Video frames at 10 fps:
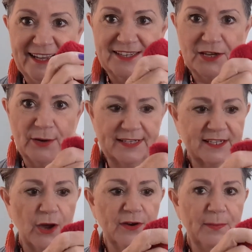So it's
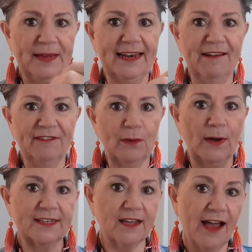going to be lovely
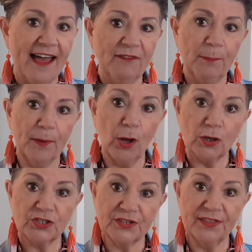once. I haven't
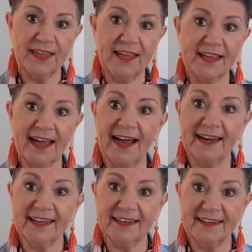blocked the
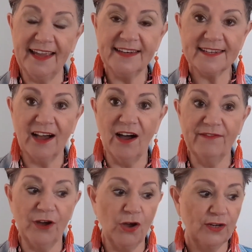cardigan yet.
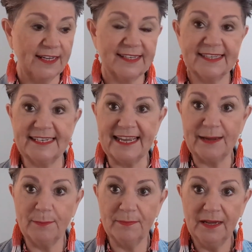I've only
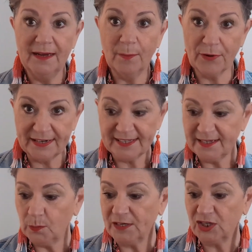steam pressed
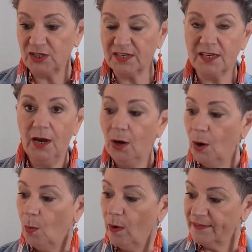it, which is
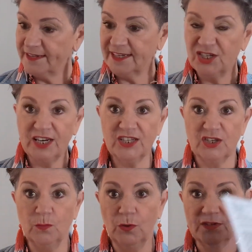what the
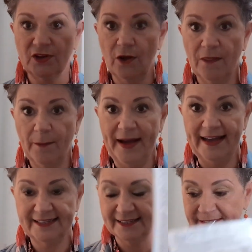suggestion was on the
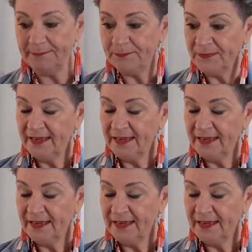pattern.